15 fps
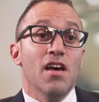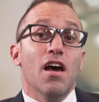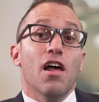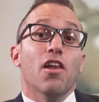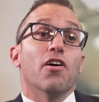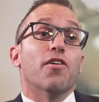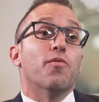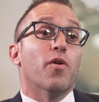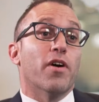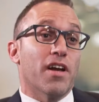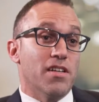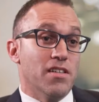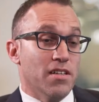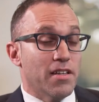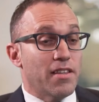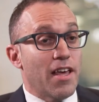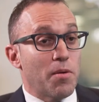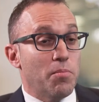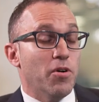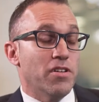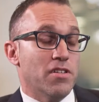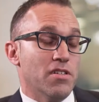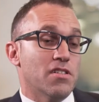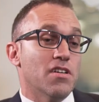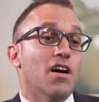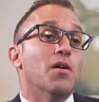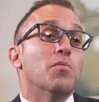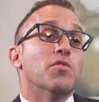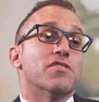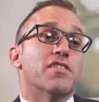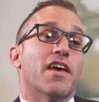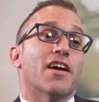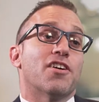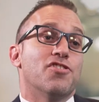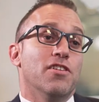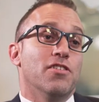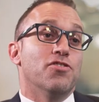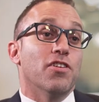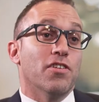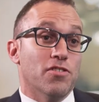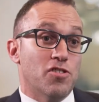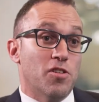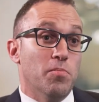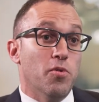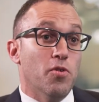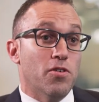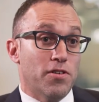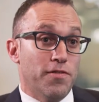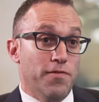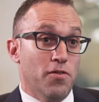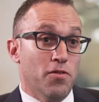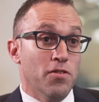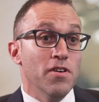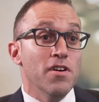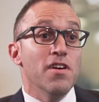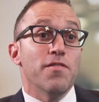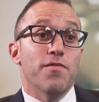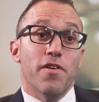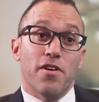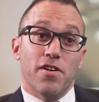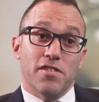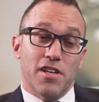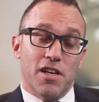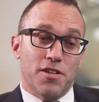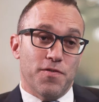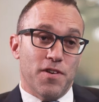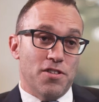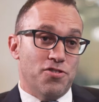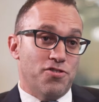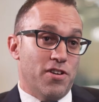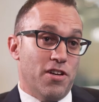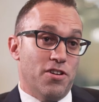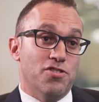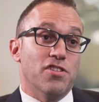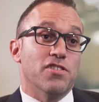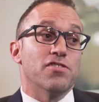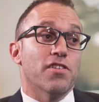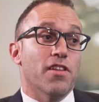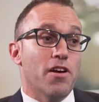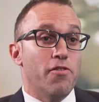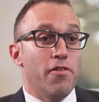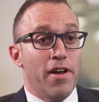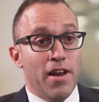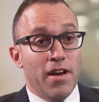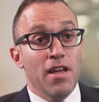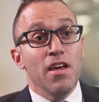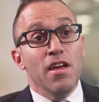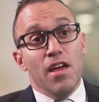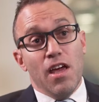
A lot of what I did at that point in time was actually doing support for various hedge fund strategies. So they ran